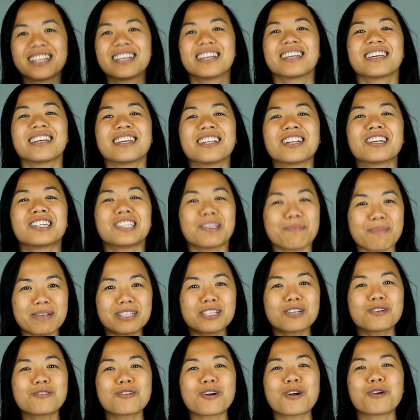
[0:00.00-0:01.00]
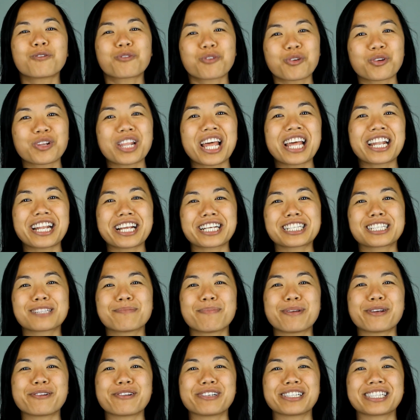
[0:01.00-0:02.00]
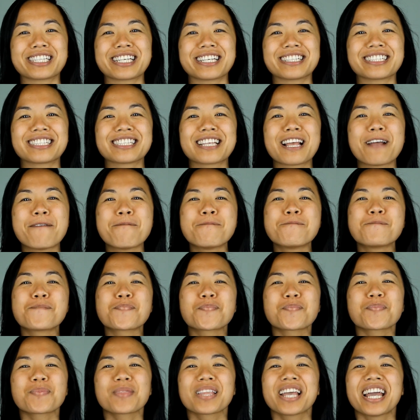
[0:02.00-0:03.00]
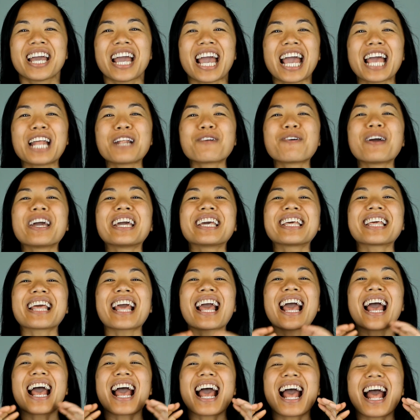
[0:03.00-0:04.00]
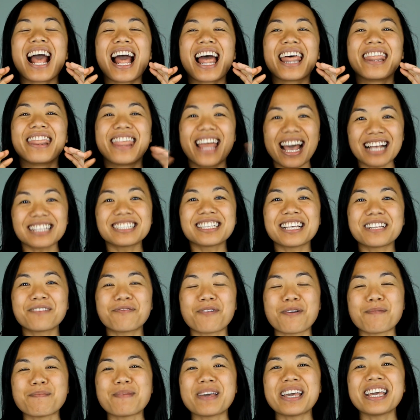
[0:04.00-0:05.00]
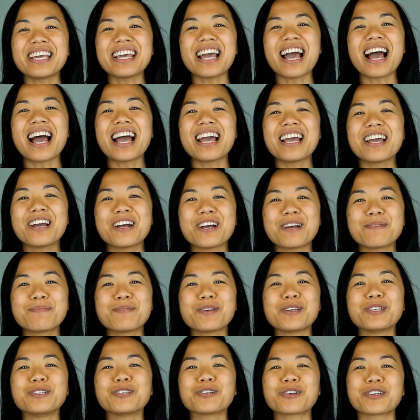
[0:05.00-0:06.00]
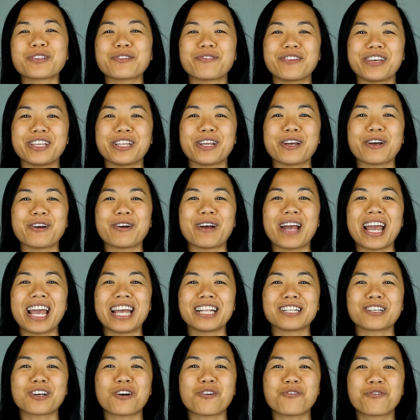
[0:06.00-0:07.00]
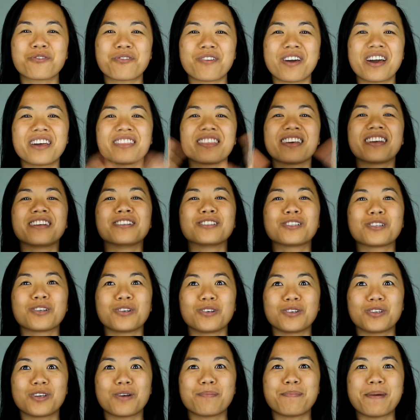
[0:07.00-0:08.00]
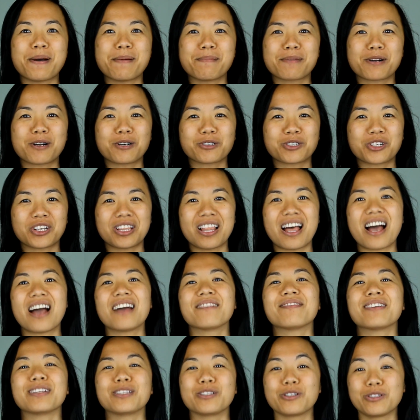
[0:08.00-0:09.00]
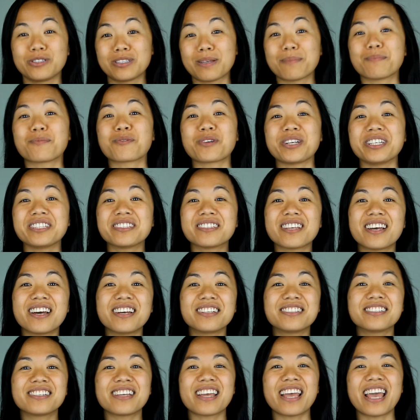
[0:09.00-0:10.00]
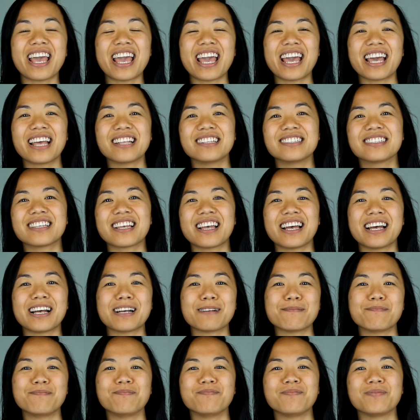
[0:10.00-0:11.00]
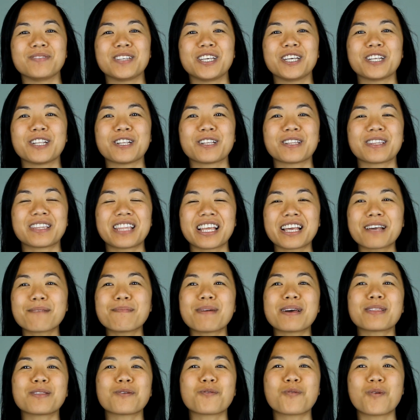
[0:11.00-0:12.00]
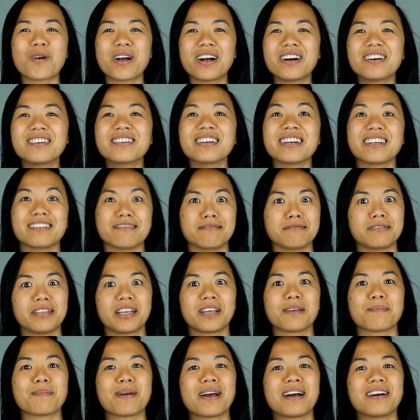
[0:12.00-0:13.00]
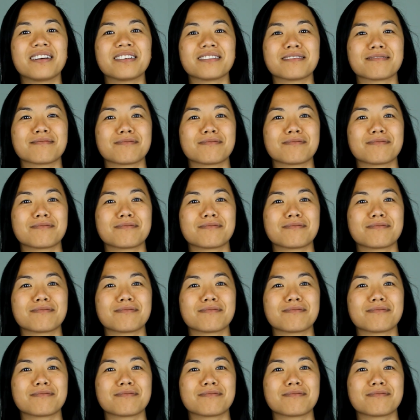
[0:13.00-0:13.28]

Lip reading: you're meant to grow through that experiences. Anyway, that's it from me. I hope you enjoyed the video and go further into your permaculture life and do some research and think about the world and think about